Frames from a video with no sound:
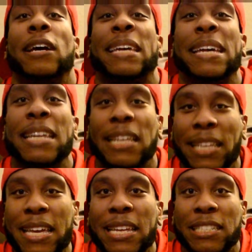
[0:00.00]
Getting
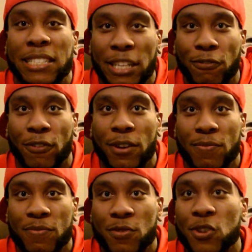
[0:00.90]
lean is different.
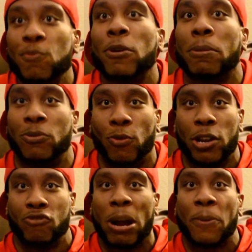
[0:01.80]
You pretty much want to
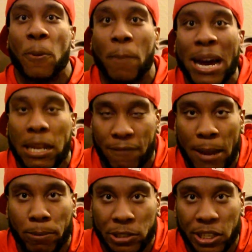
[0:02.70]
drop your body
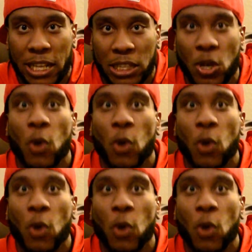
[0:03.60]
fat percentage